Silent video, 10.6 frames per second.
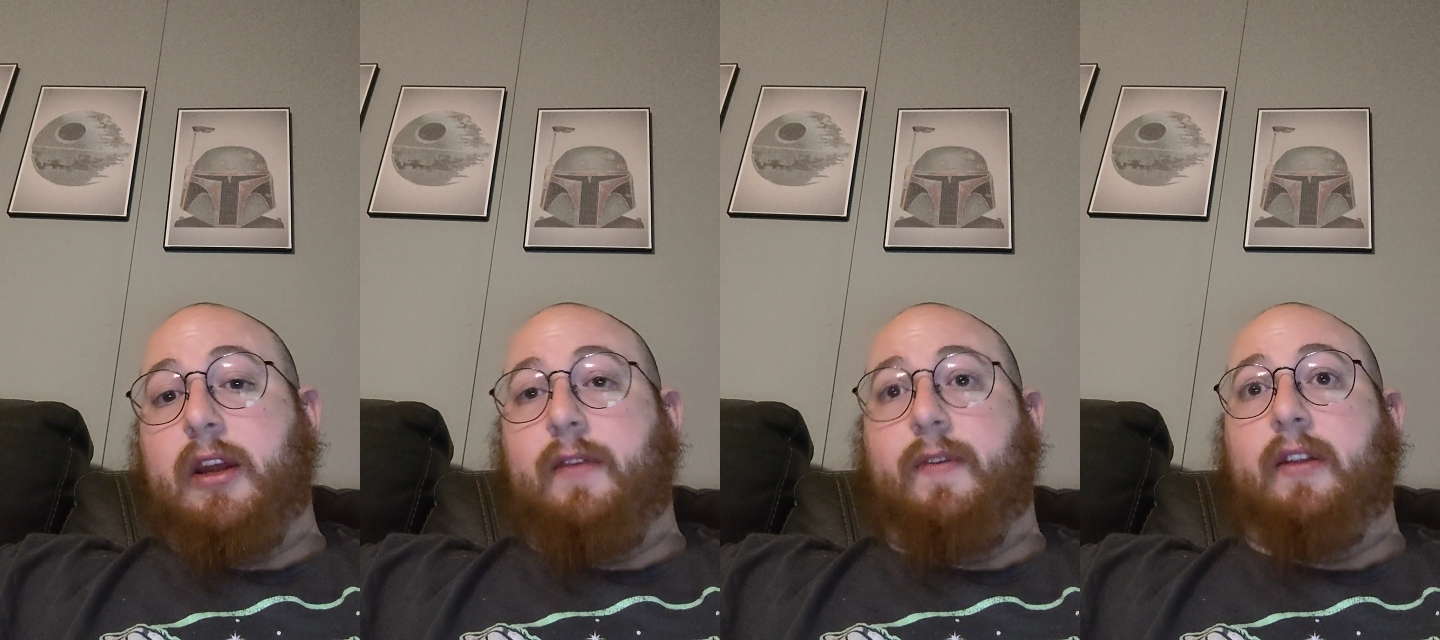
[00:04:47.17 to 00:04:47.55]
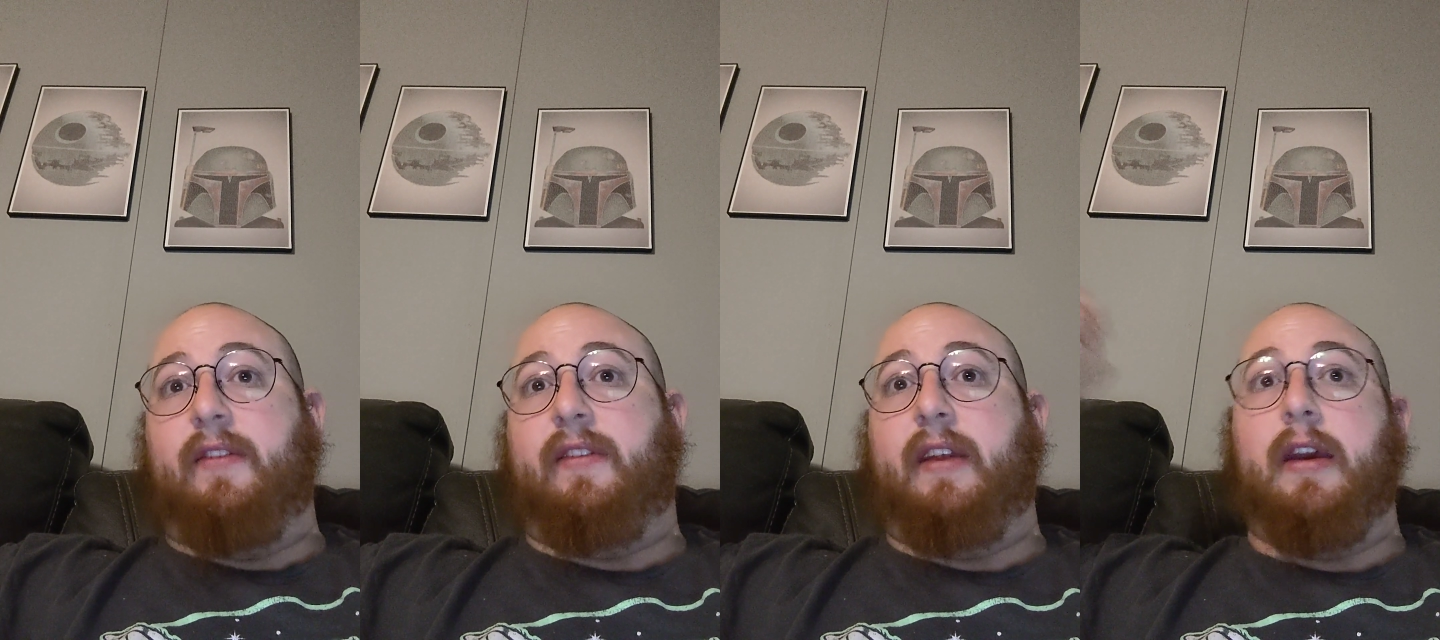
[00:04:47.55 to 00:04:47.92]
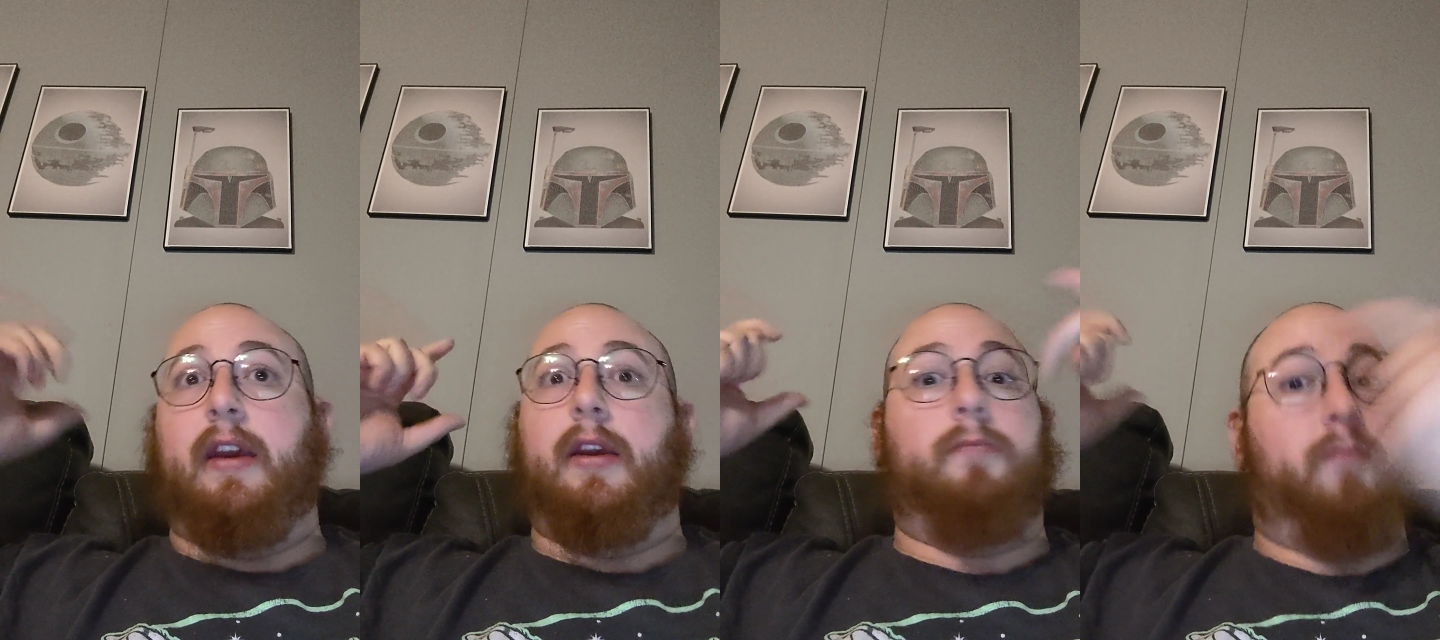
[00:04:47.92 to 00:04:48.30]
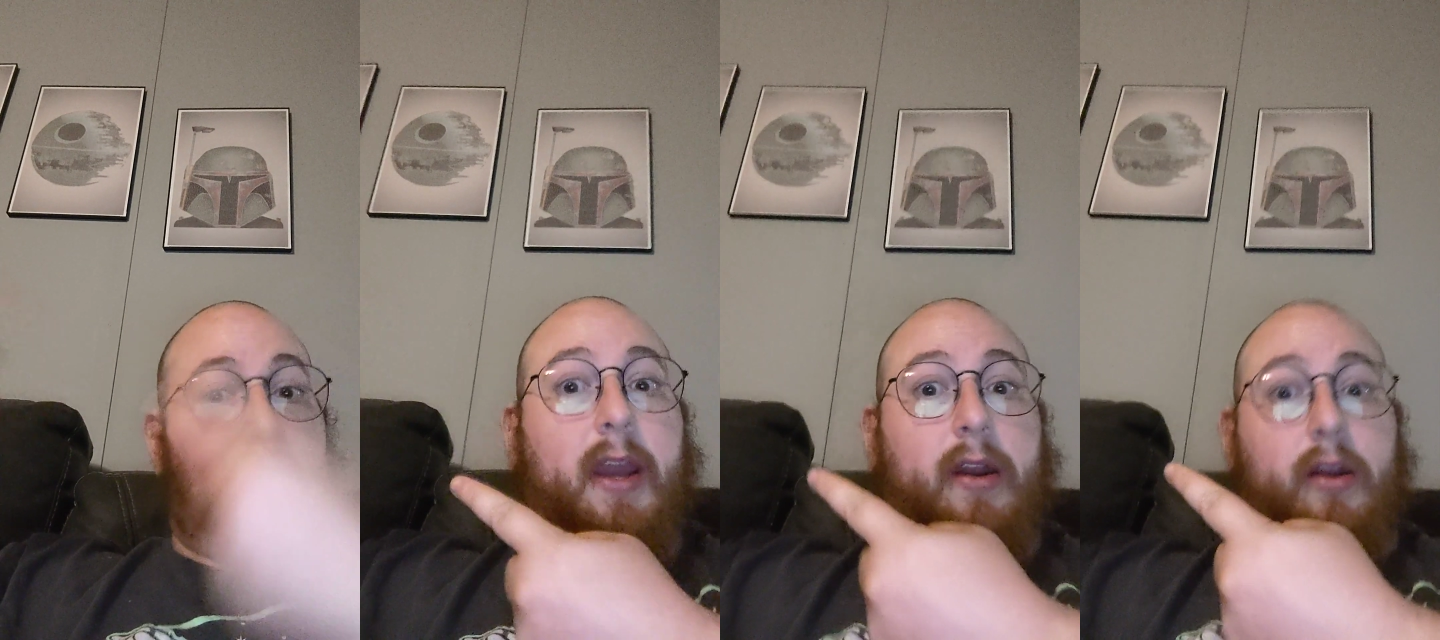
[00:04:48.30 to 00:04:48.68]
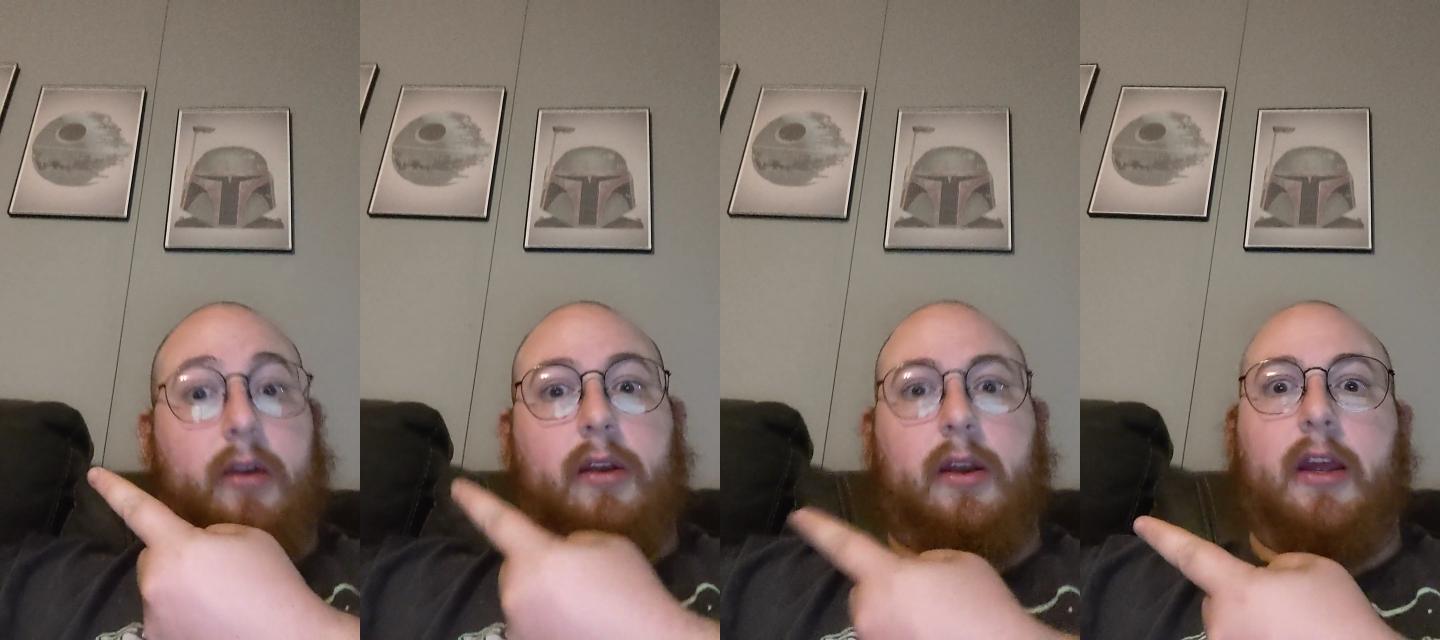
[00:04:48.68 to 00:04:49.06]
and then say
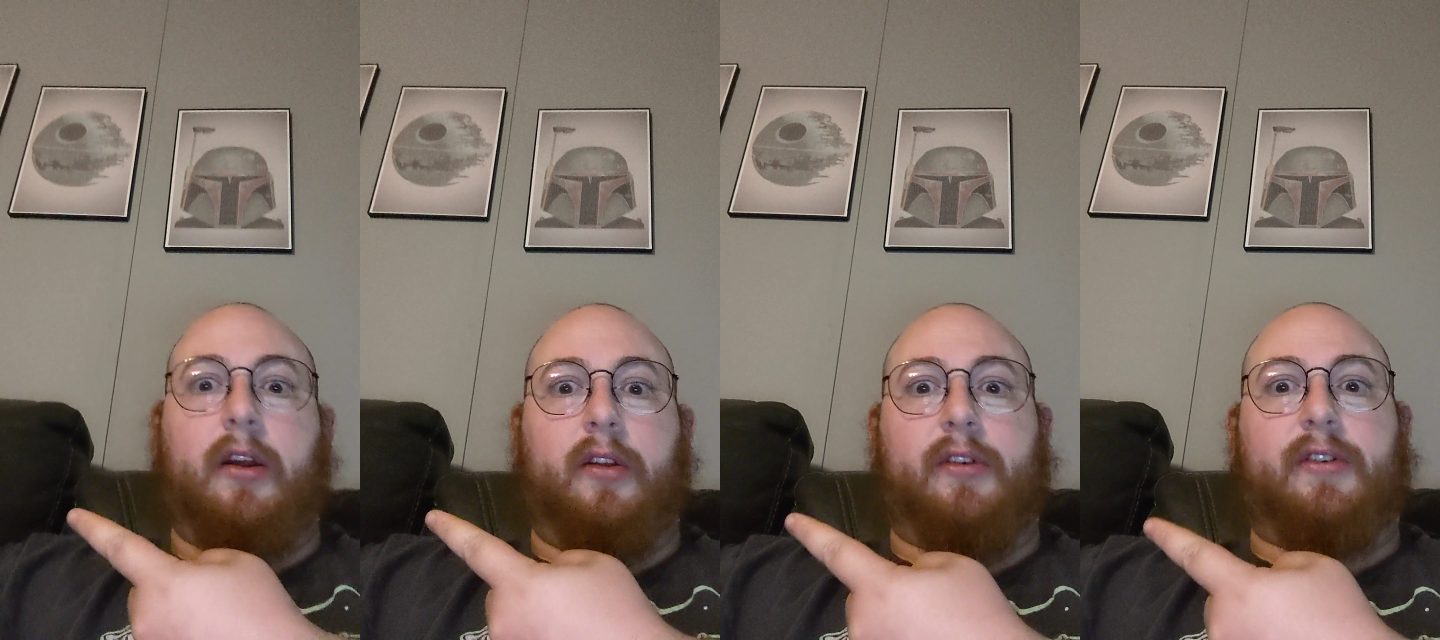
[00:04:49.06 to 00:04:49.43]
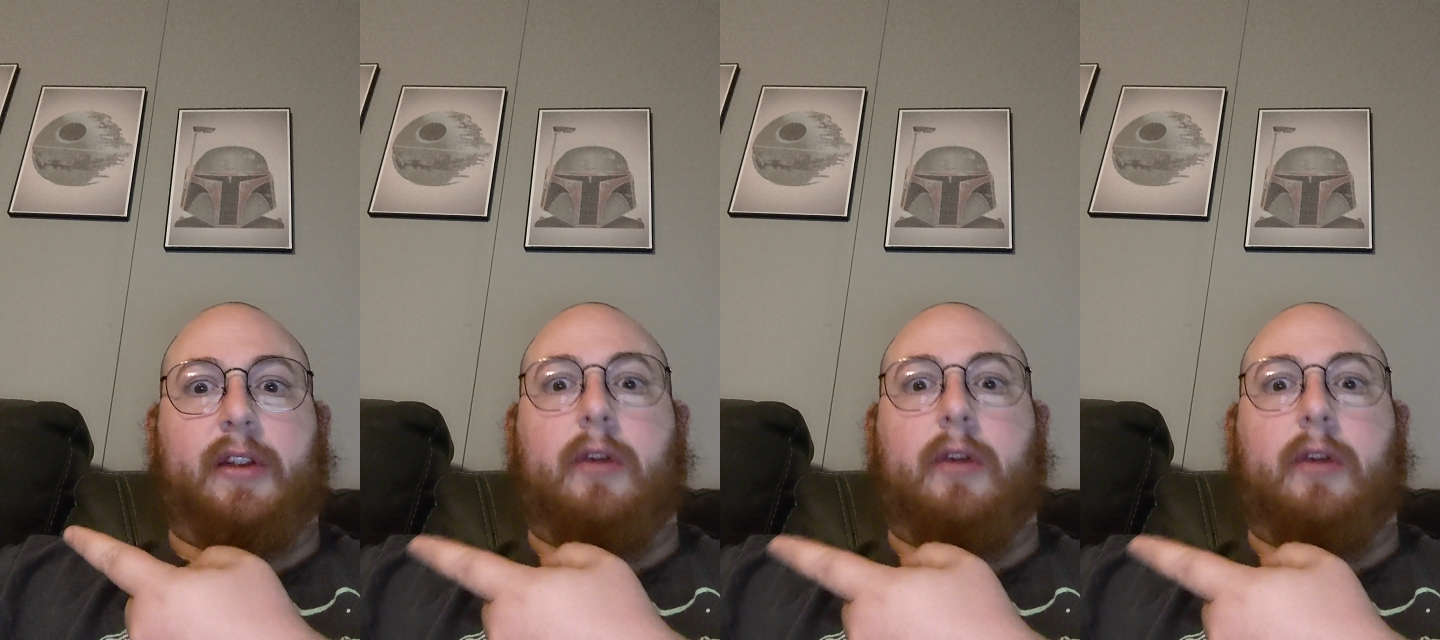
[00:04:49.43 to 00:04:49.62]
banana in English,